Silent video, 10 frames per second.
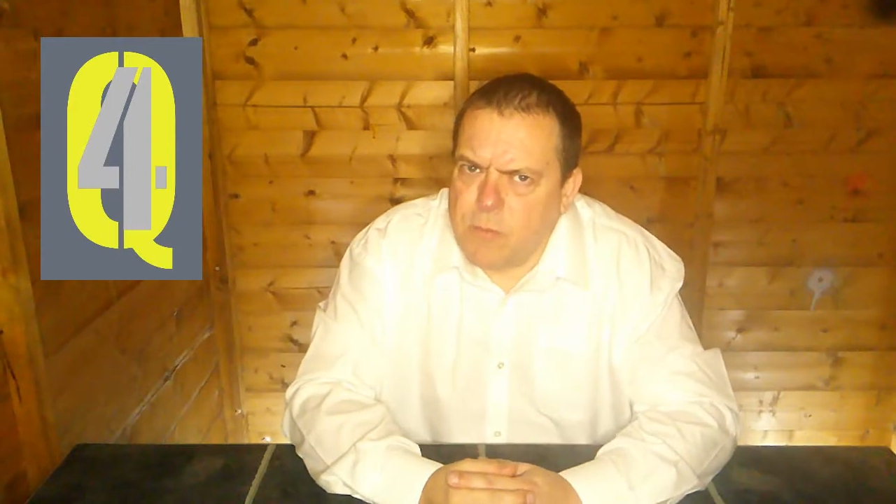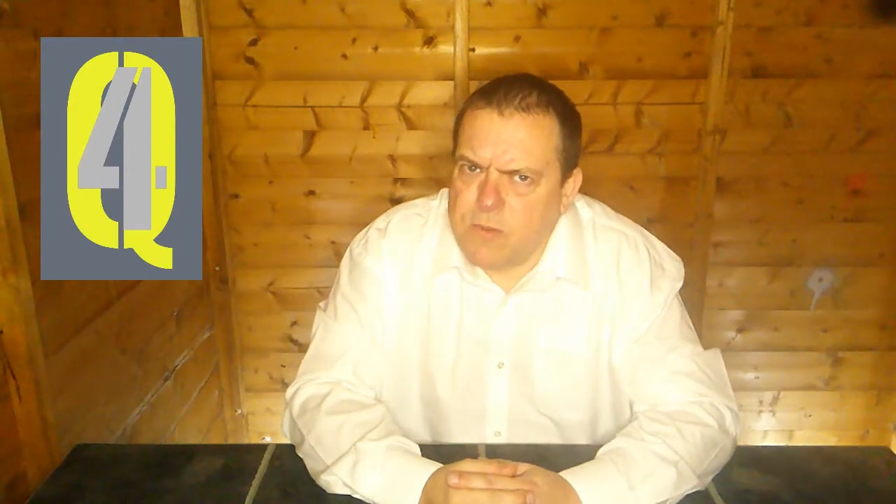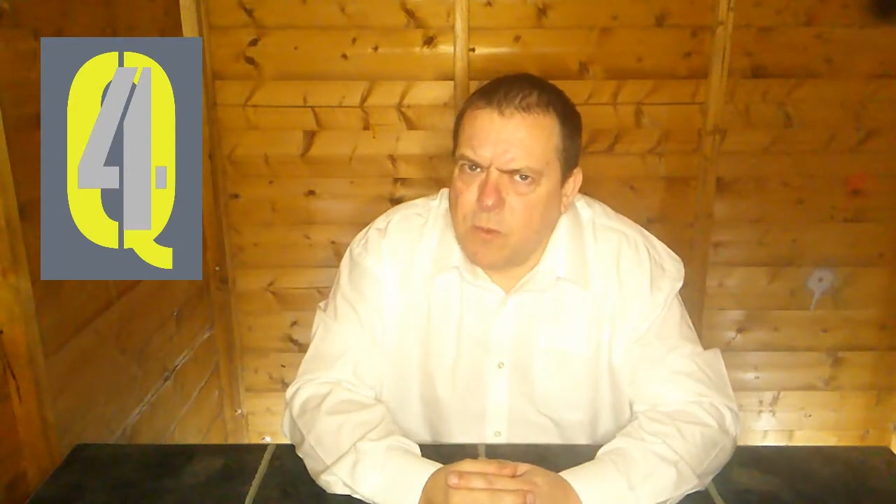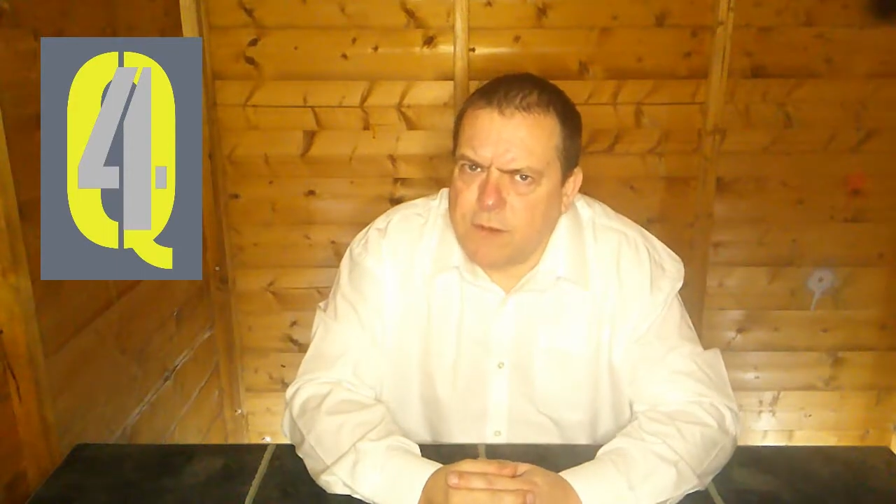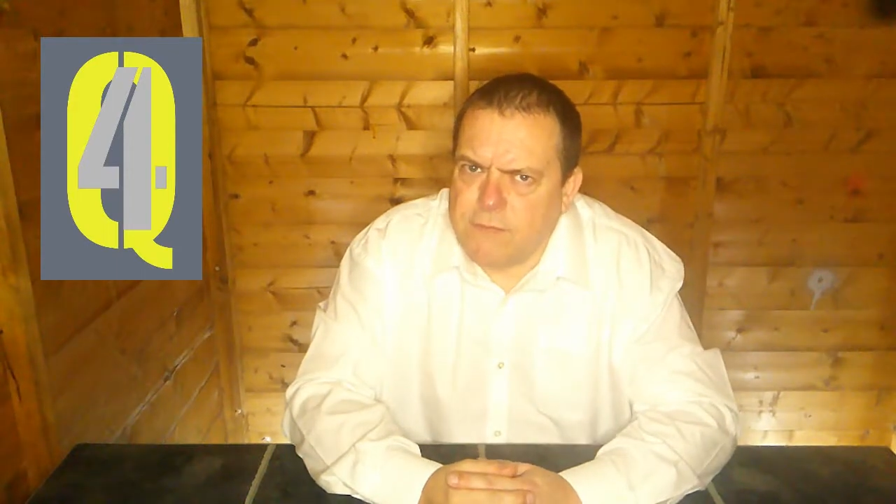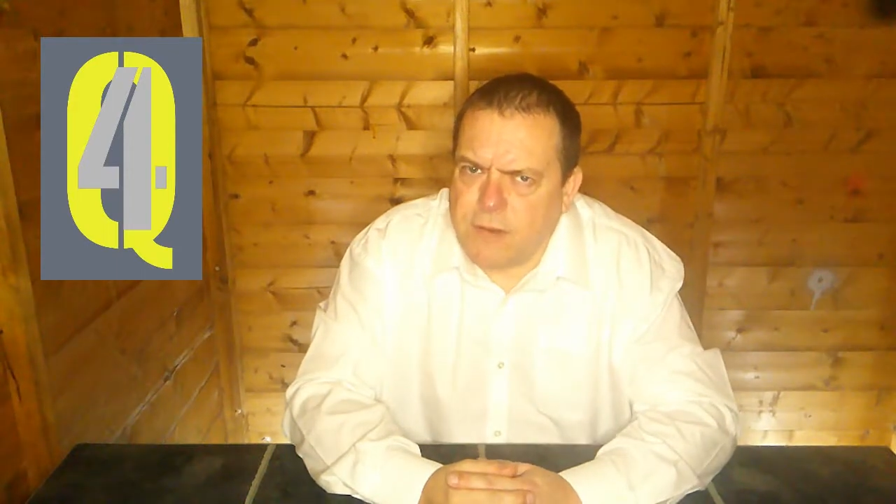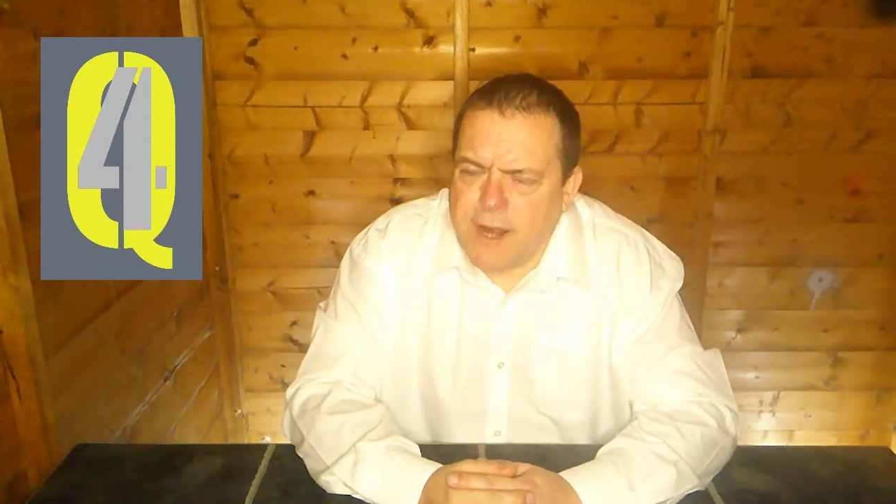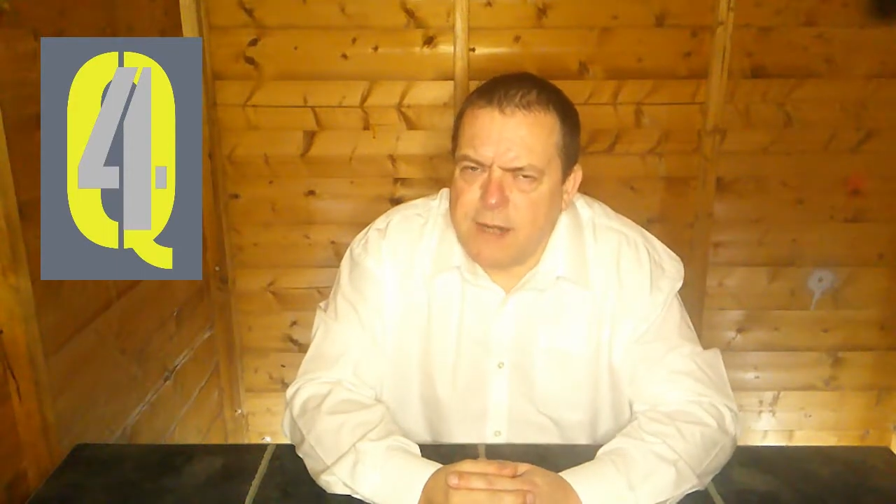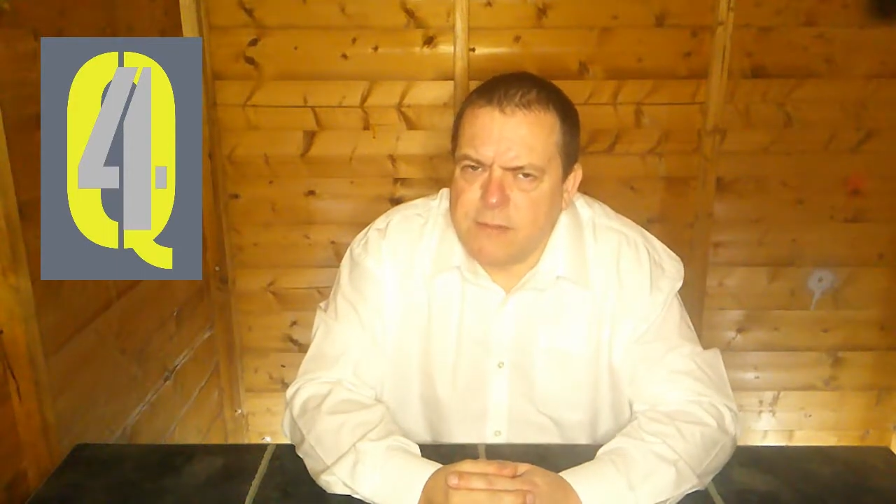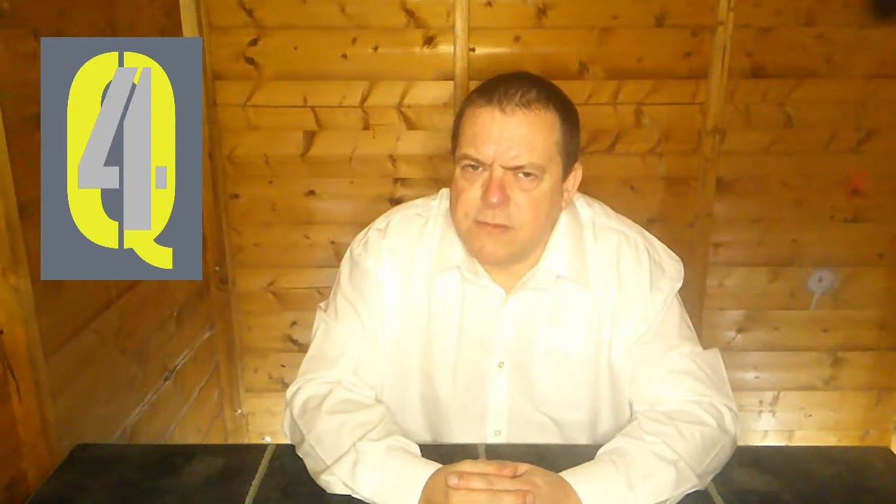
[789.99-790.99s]
with one of your
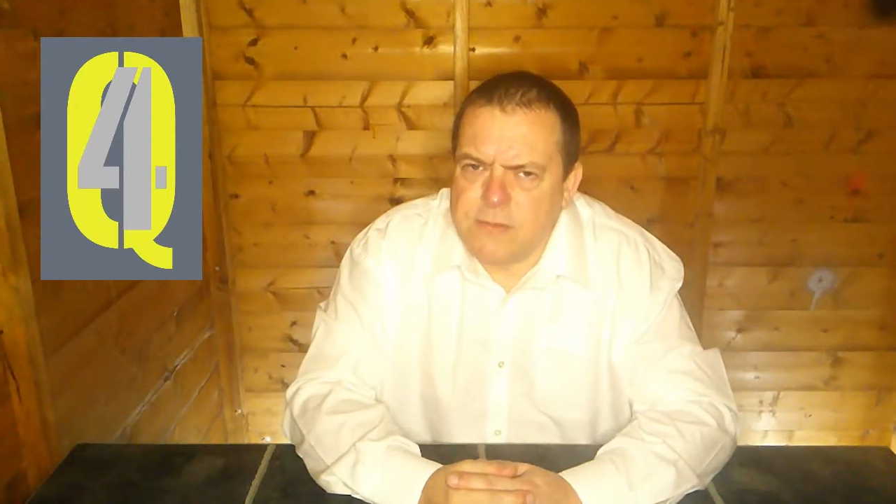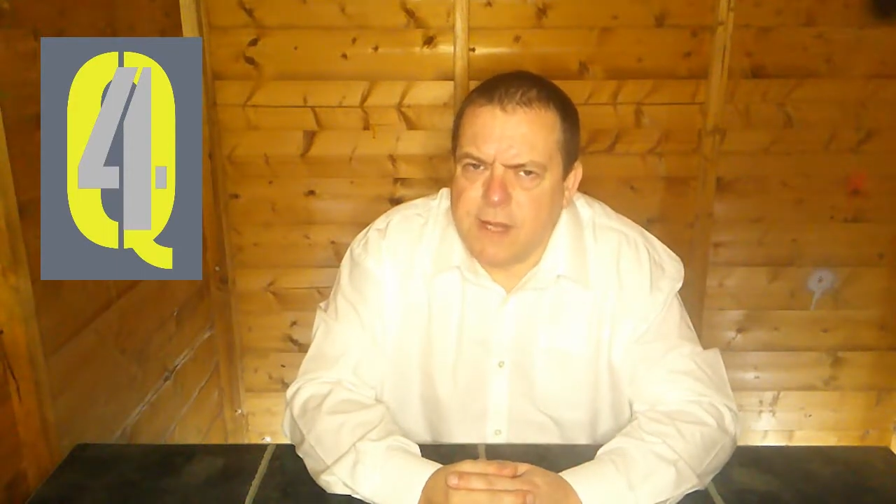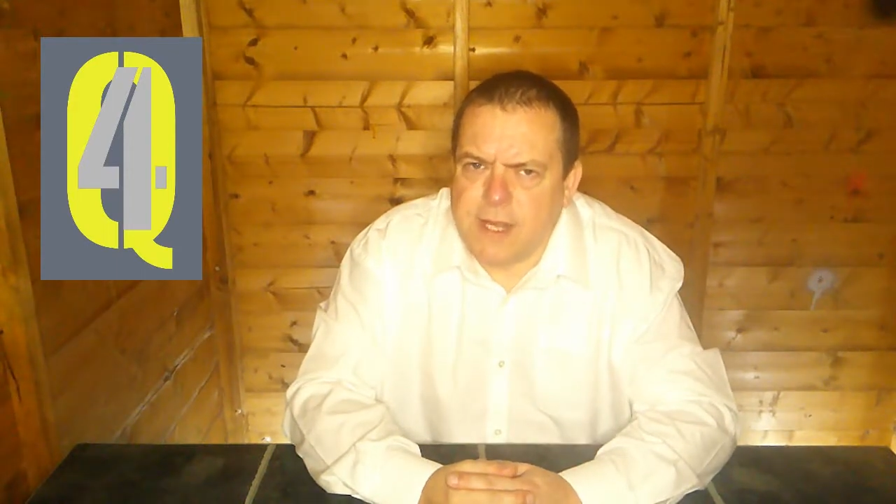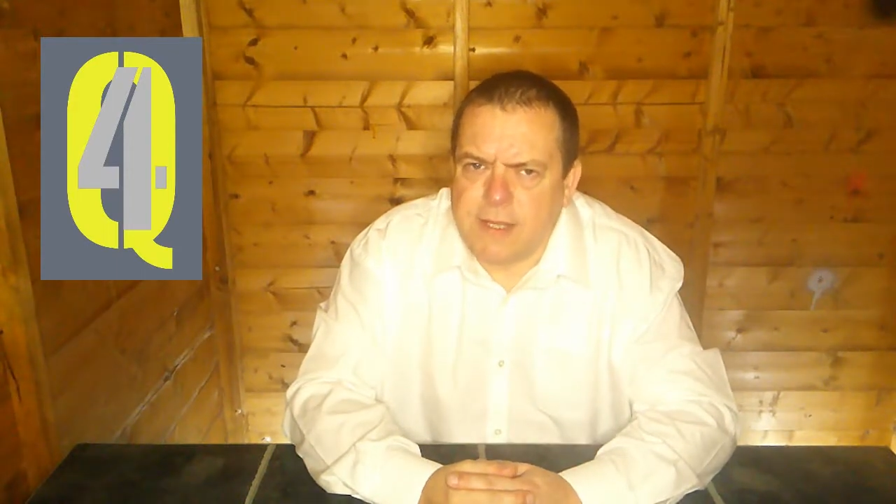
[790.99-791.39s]
animals, mate.